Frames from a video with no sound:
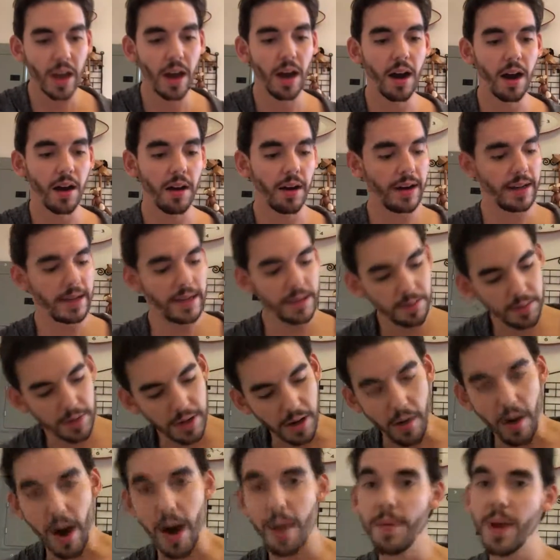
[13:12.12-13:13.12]
All right, here we
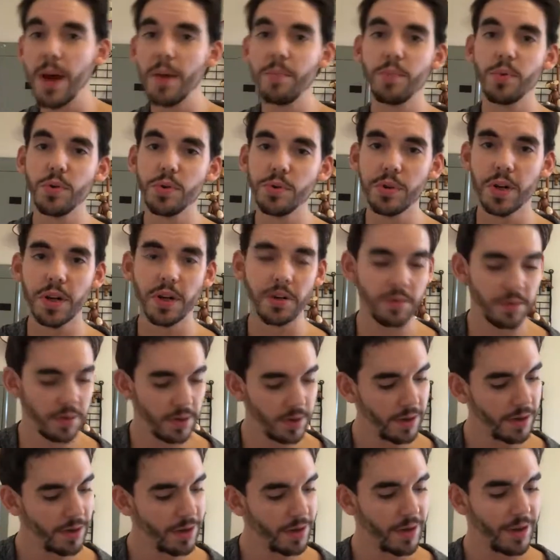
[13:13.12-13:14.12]
go. I'm not Bruno,
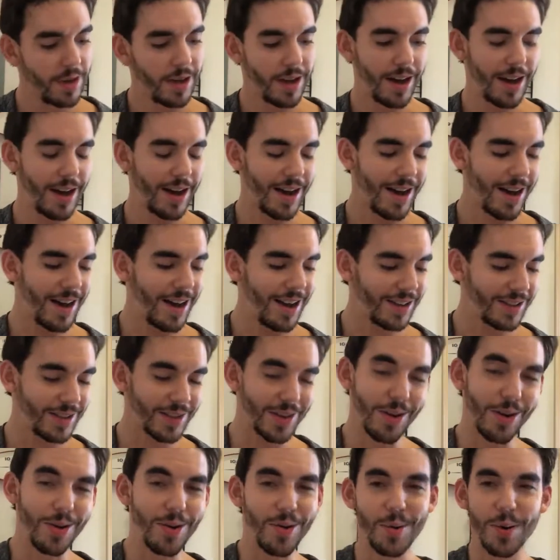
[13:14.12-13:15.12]

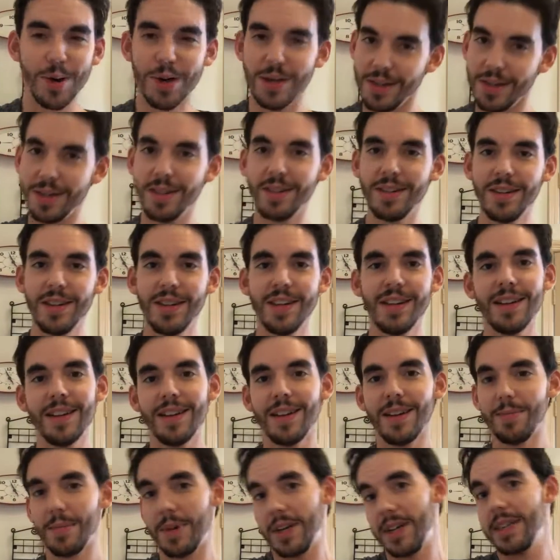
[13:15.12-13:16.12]
so
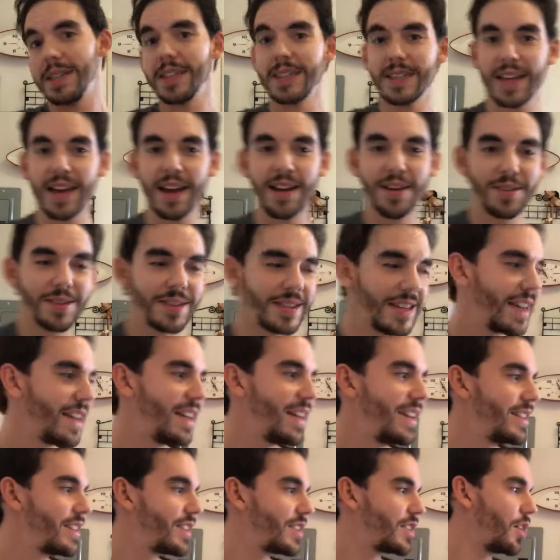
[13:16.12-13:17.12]
I'm not gonna sound
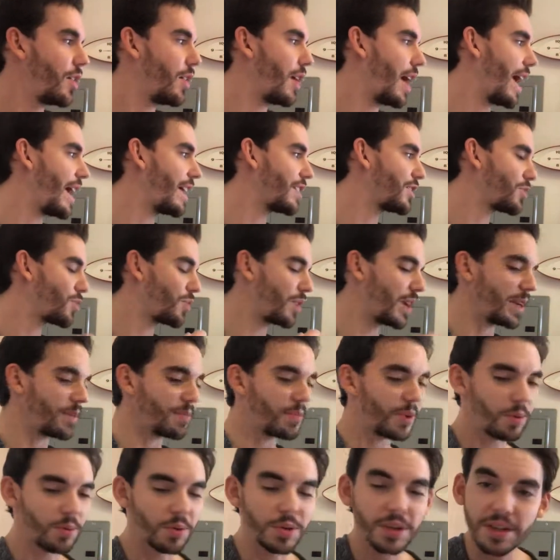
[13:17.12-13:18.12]
as
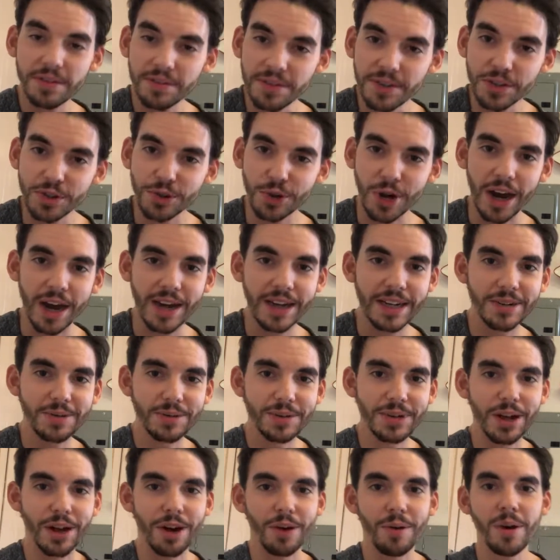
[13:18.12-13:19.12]
great, but we'll give it a try. Here
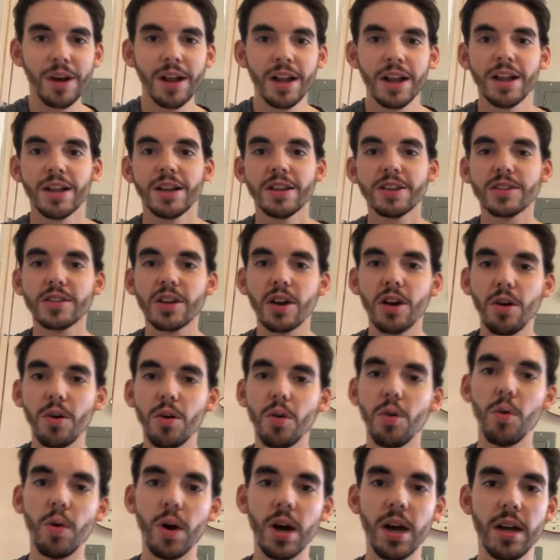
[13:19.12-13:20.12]
we go.
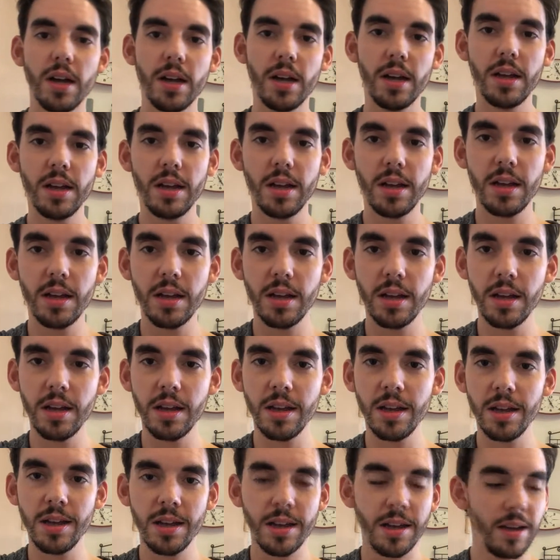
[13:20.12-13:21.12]
So,
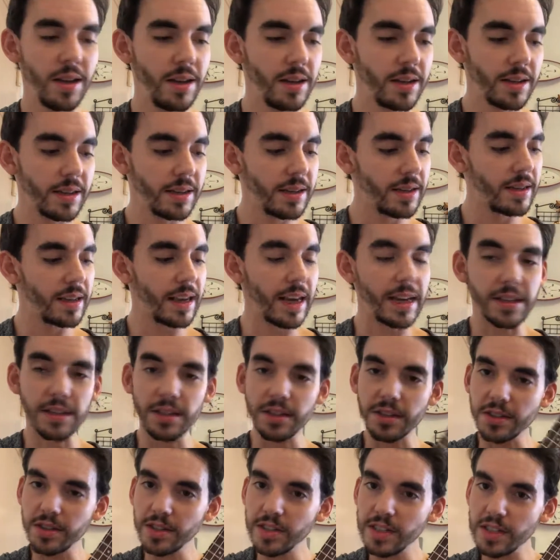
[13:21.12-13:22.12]
get
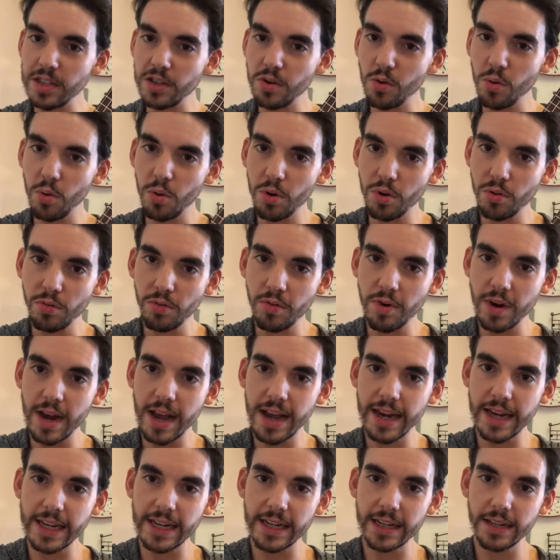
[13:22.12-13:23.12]
your C chord
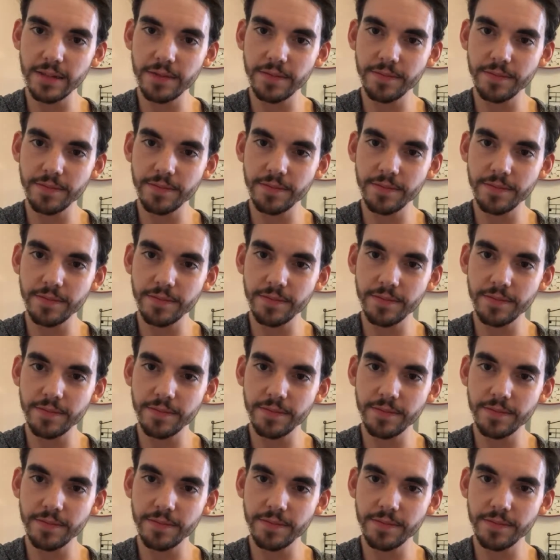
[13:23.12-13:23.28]
ready.